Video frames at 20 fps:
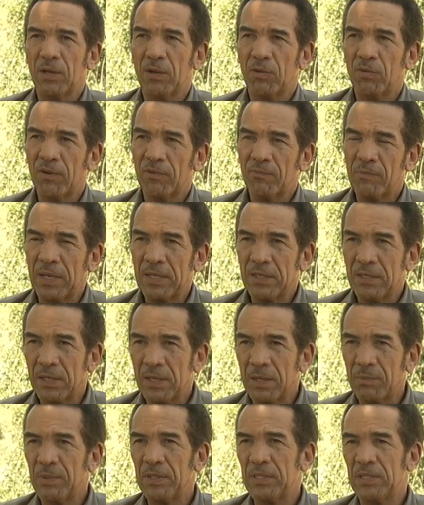We have made
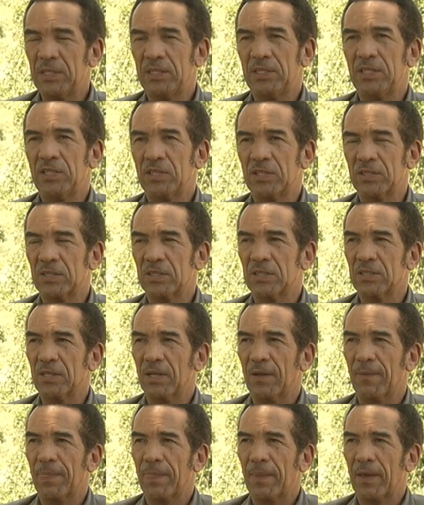deliberate decisions
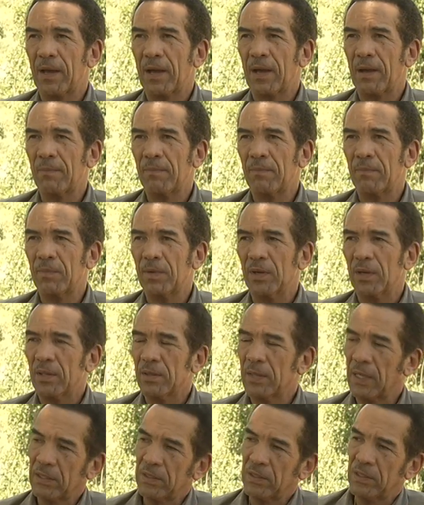um,
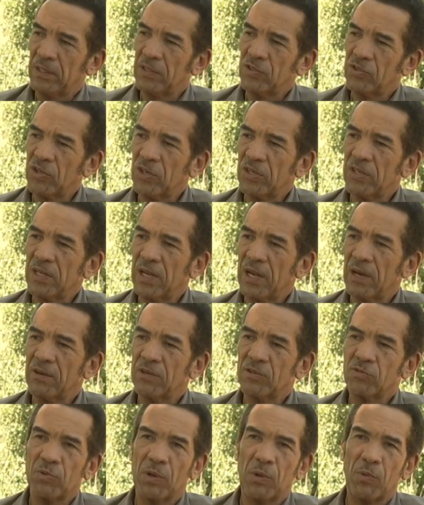that in certain
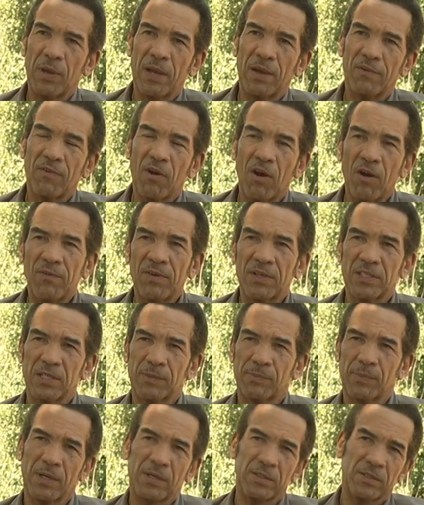areas where we have
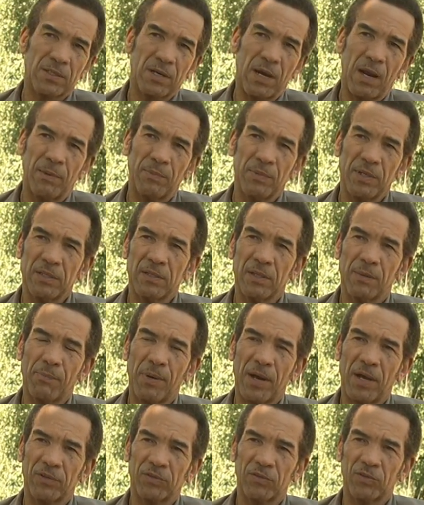oversubscribed in the
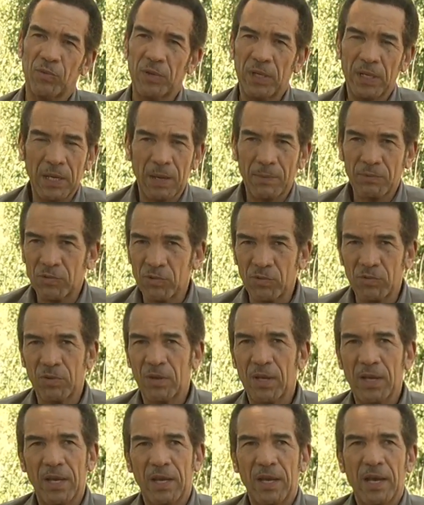past, when it comes to
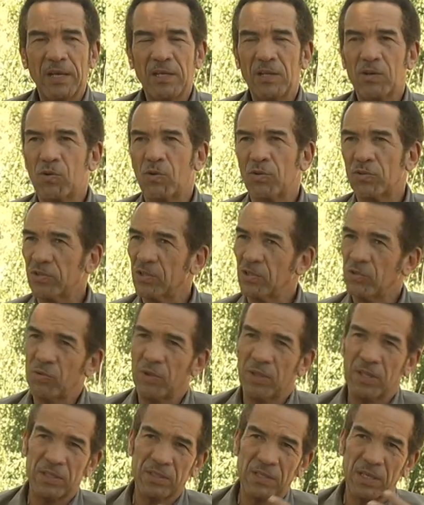any courses,
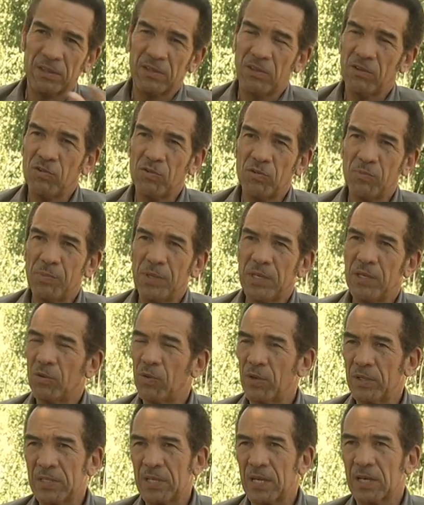whether it's at the UB
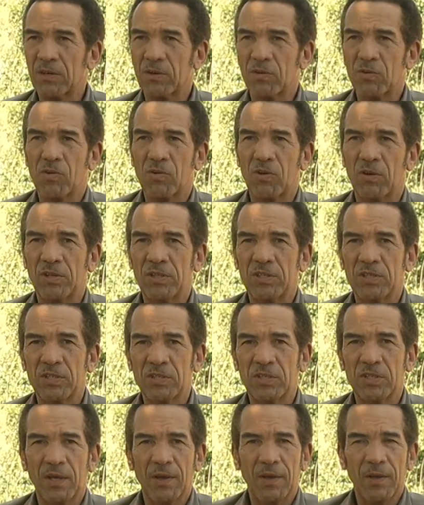or in technical
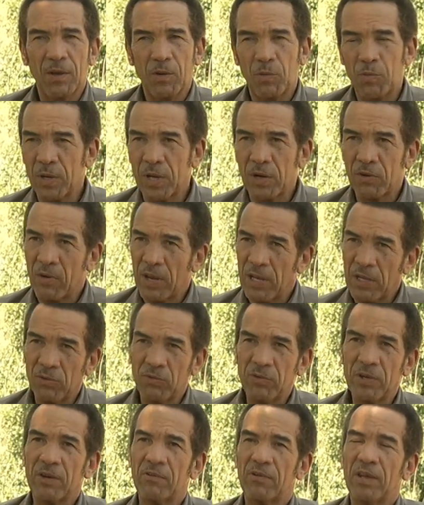colleges, we
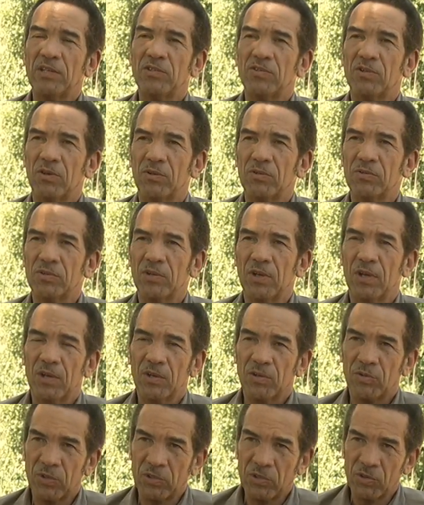rearrange those
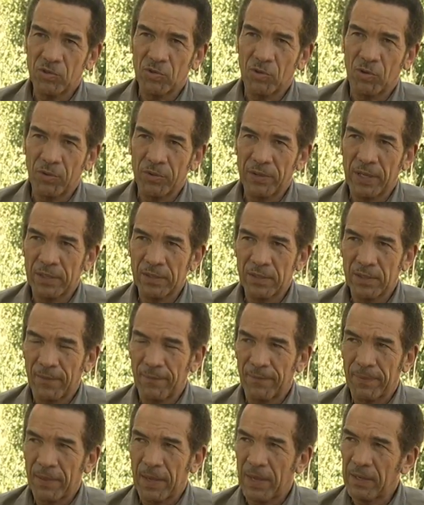to ensure that,
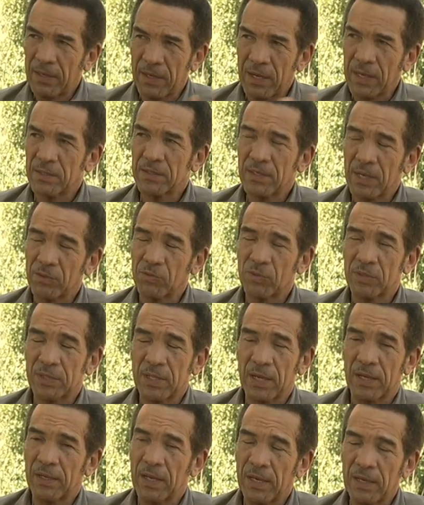and an exercise was
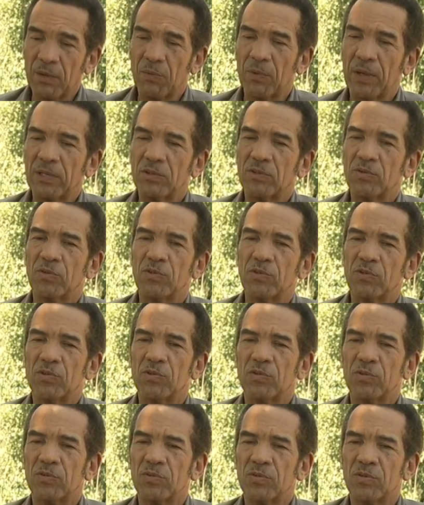done anyway to,
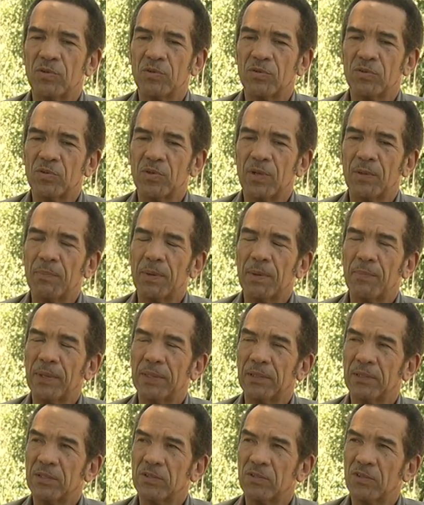to, to, to
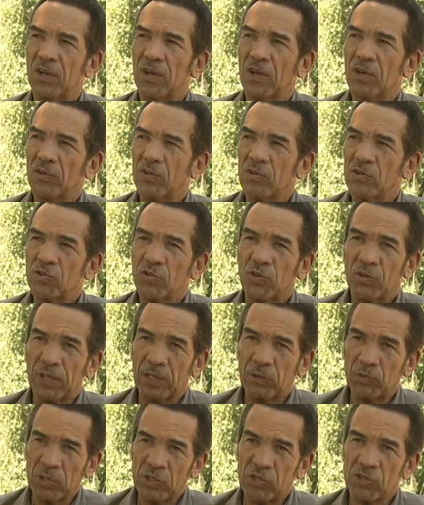implement this, to ensure
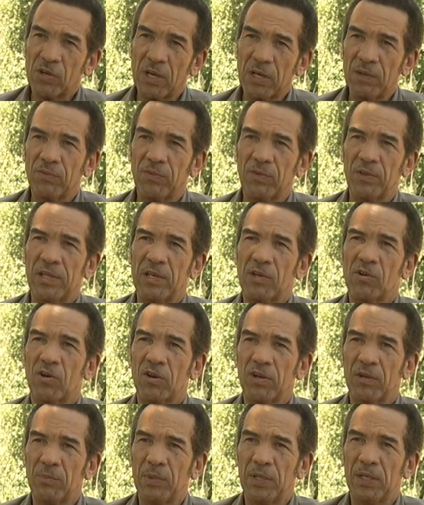that we train for the
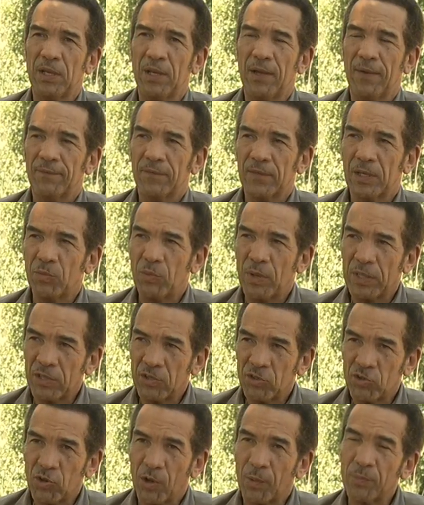economy, that where the
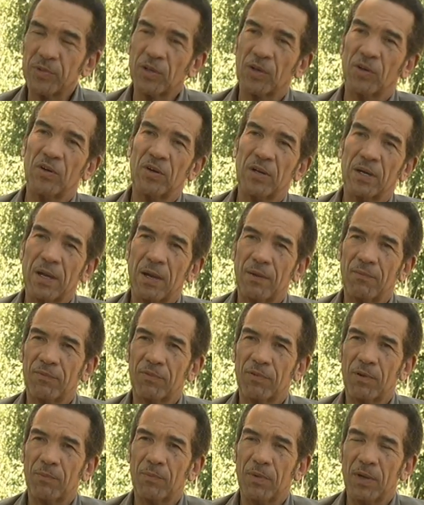jobs are going to come
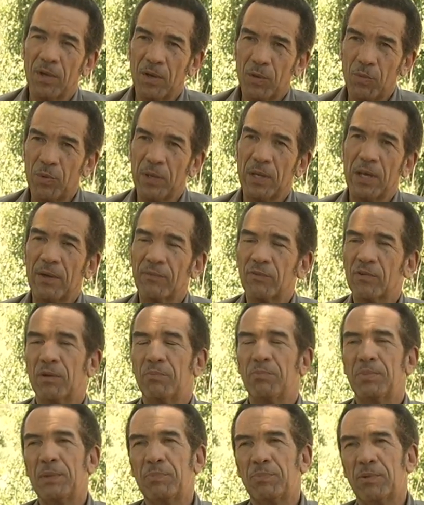from, we have
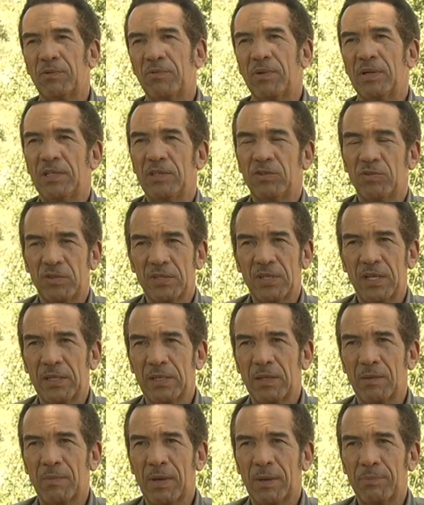got people ready to take
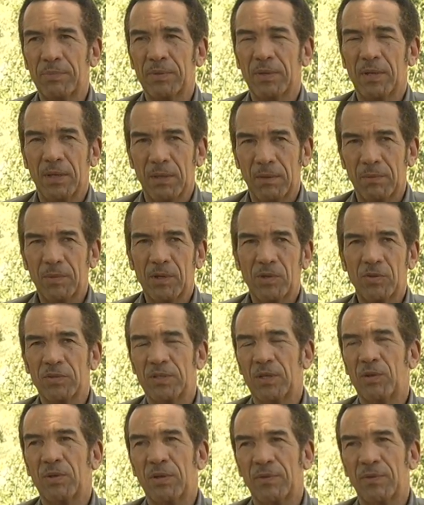them up because they would